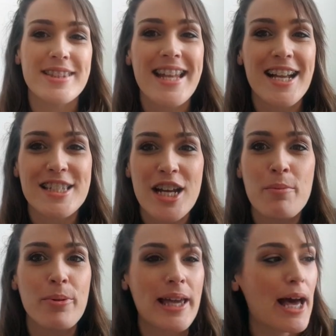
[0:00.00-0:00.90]
Next
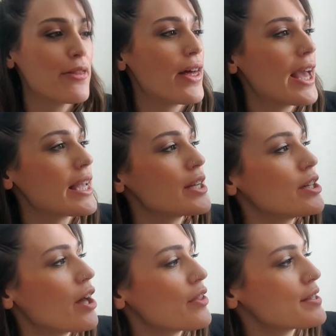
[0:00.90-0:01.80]
up, we have
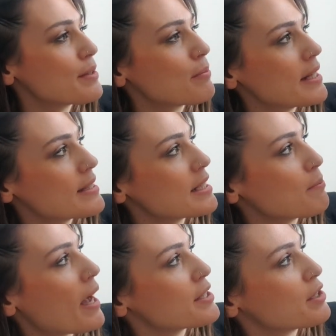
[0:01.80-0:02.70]
another Simplicity
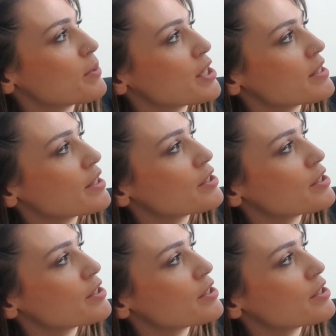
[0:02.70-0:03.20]
pattern, which is the